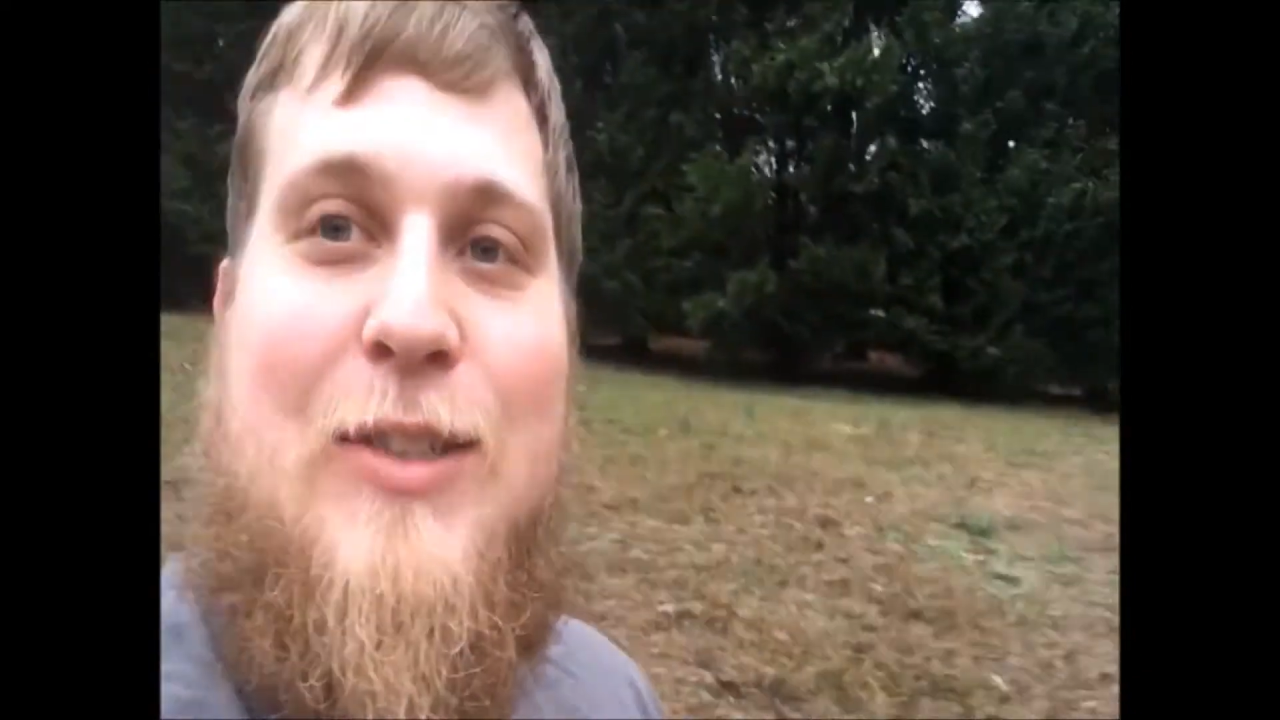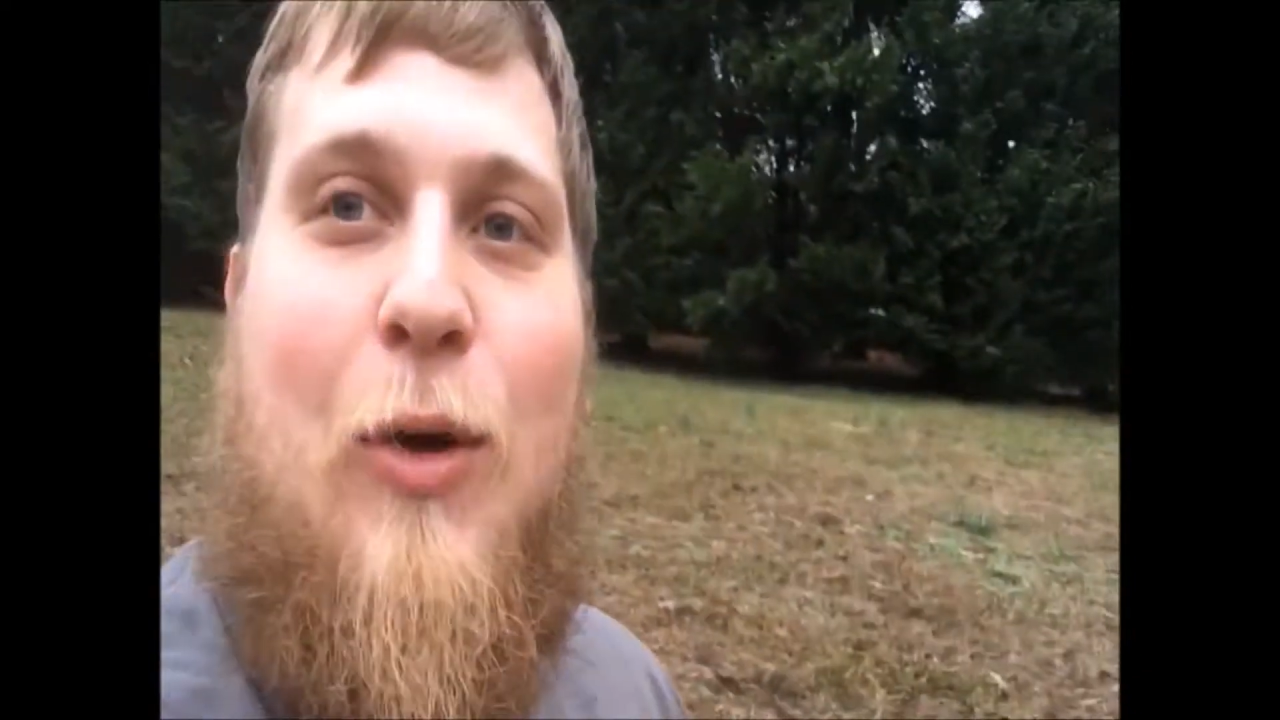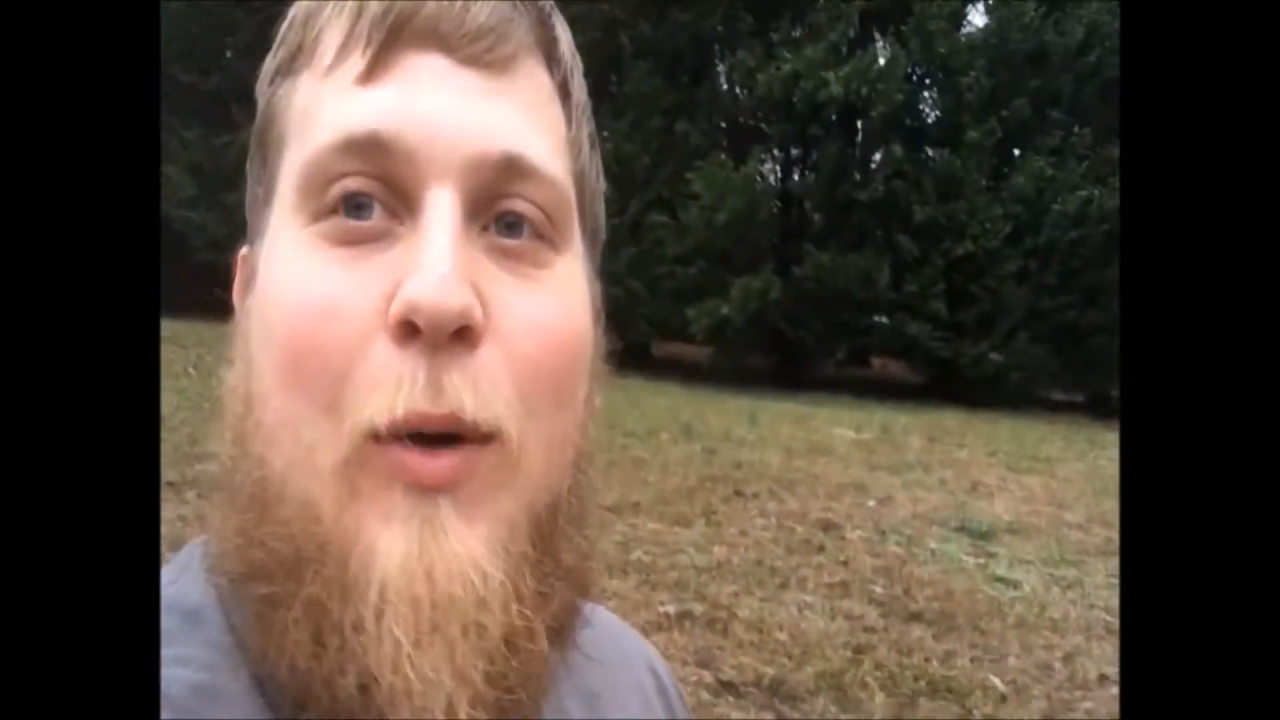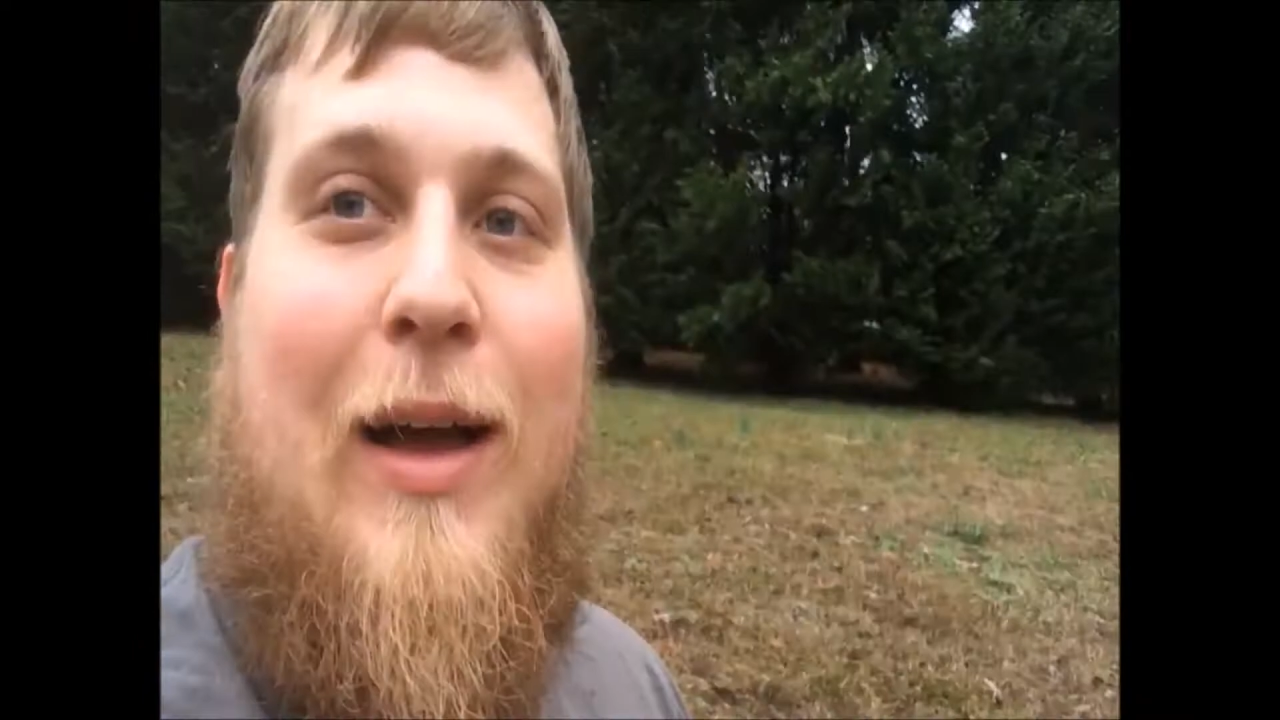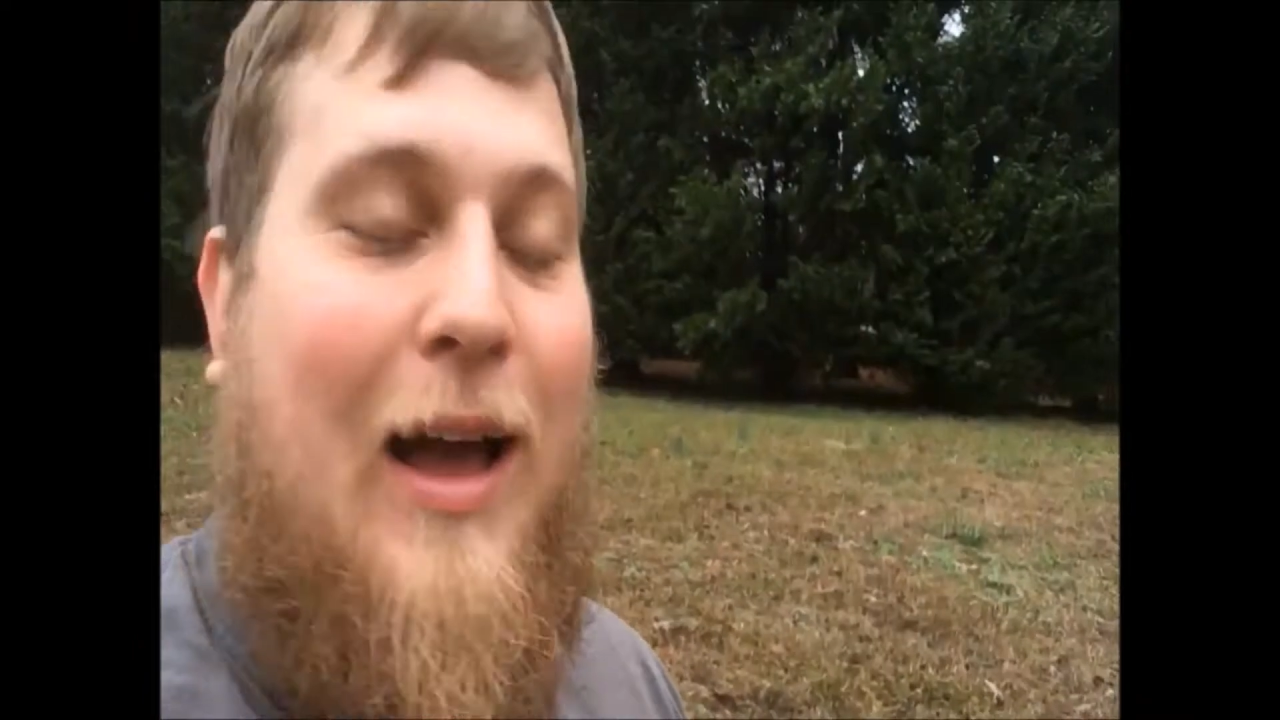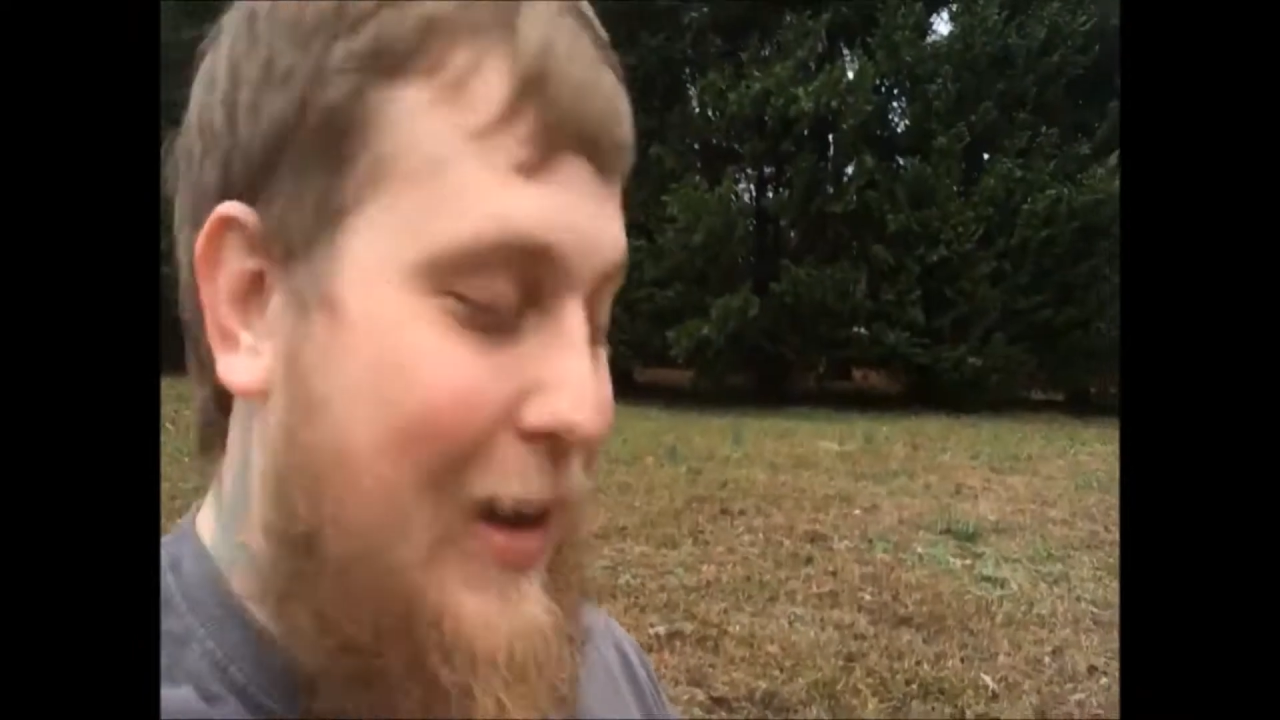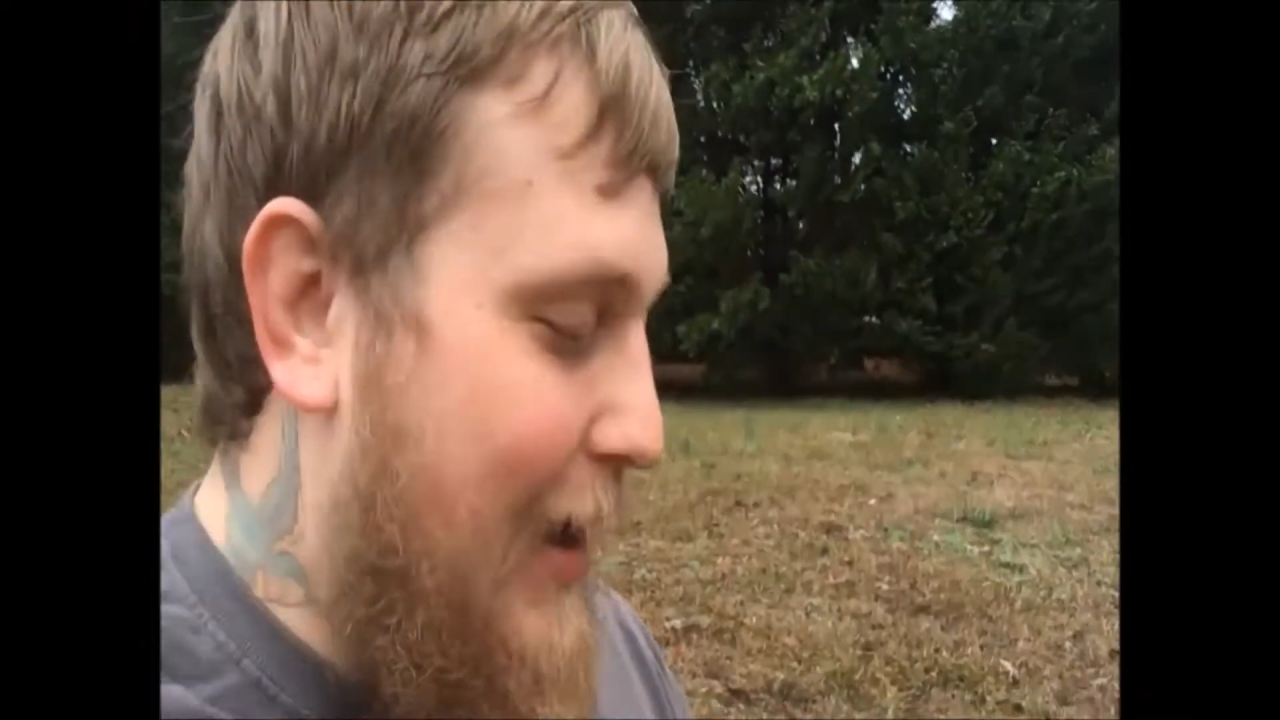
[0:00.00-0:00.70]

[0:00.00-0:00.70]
So I